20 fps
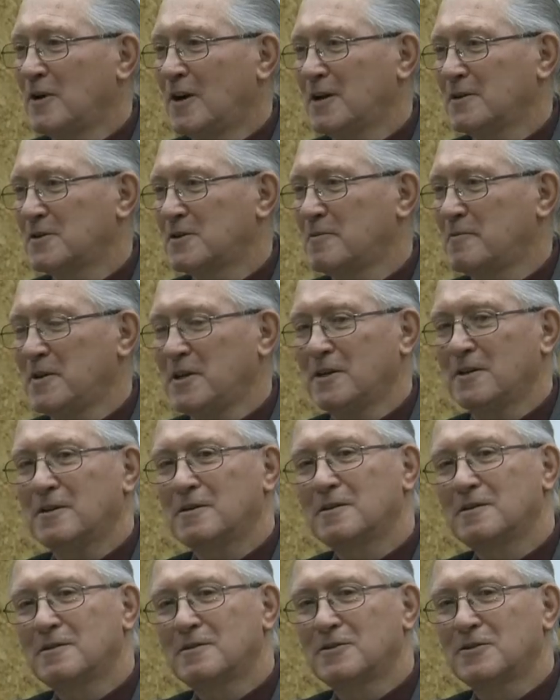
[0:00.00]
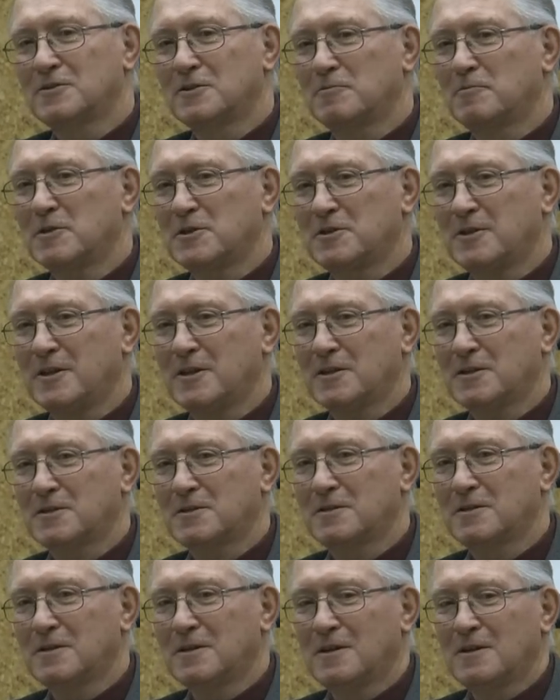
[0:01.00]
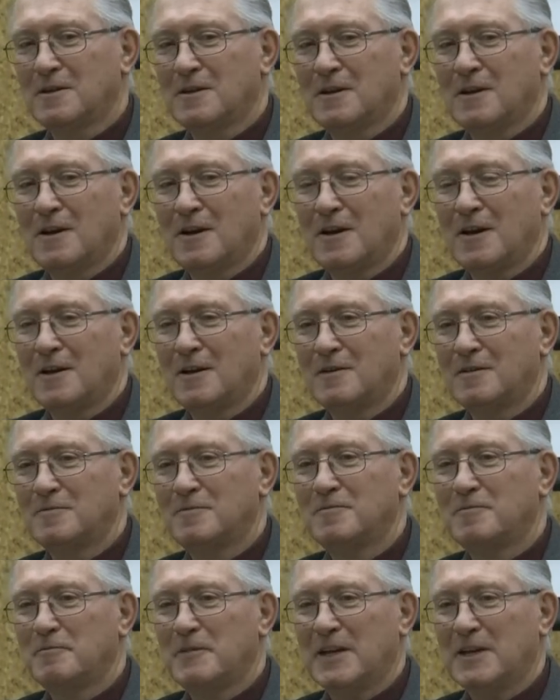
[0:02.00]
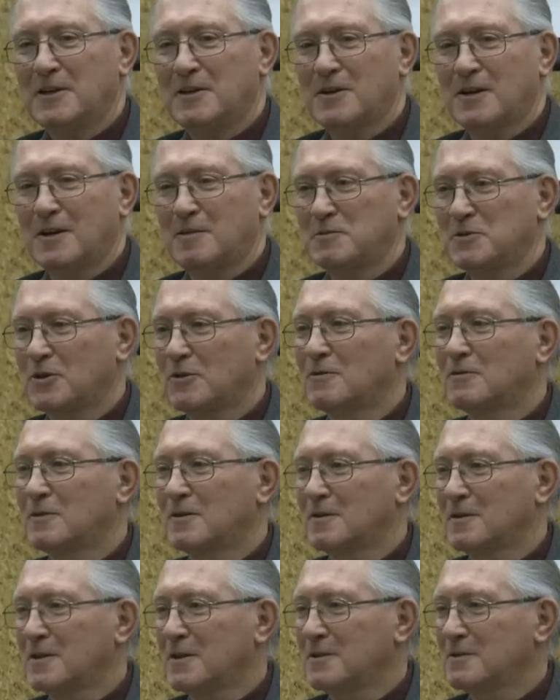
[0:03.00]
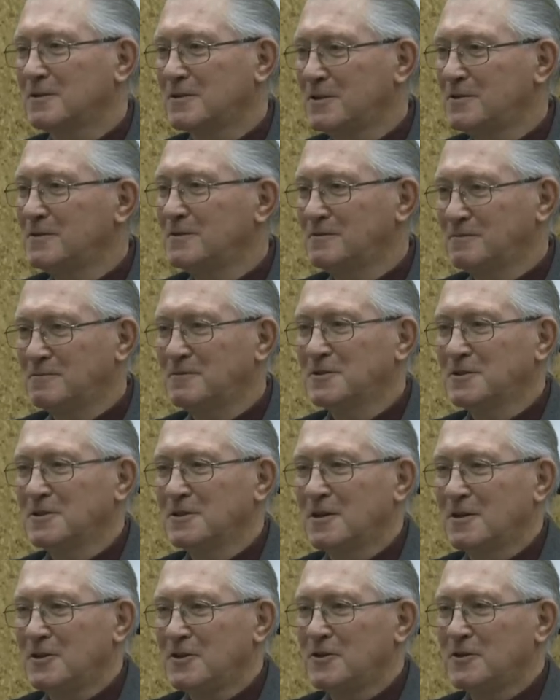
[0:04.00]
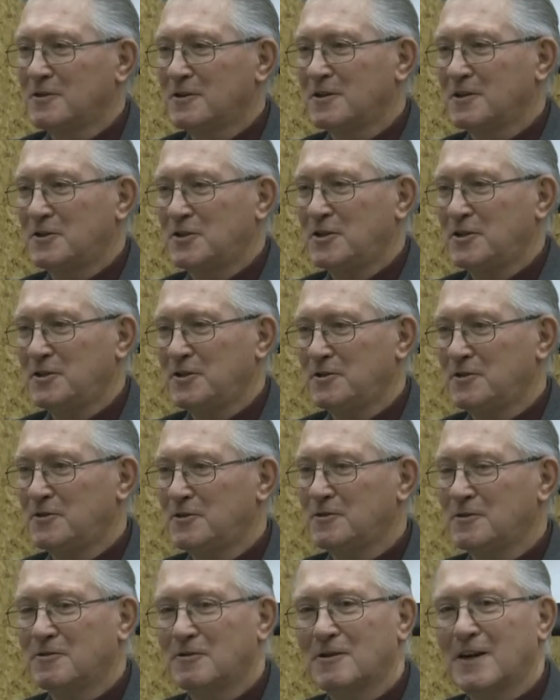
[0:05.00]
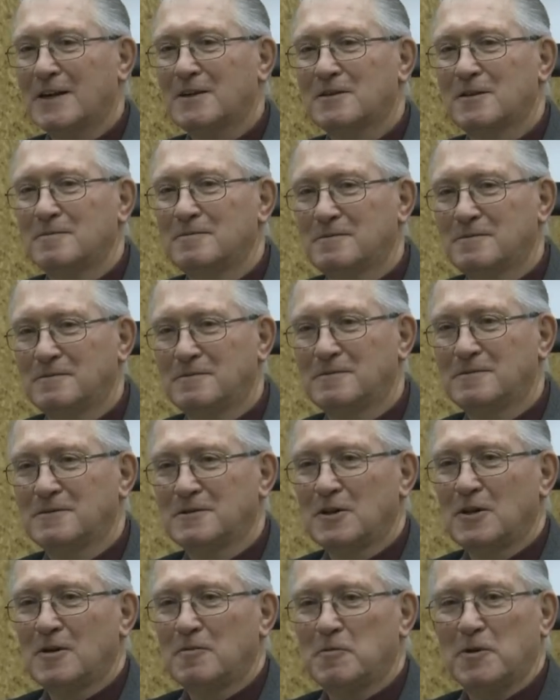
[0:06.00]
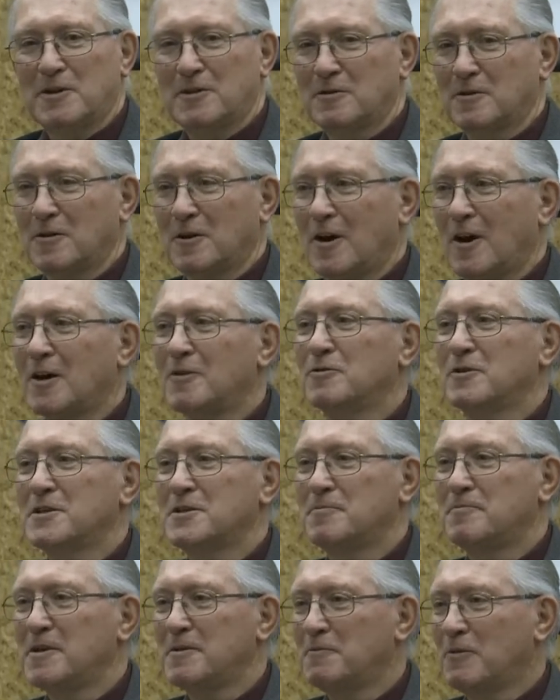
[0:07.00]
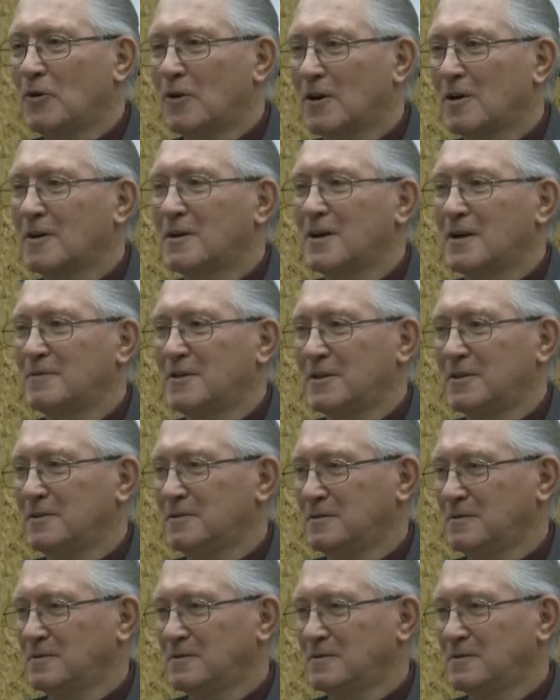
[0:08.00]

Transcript: not to make those mistakes many times over, that you continue to correct them. But there will always be more coming.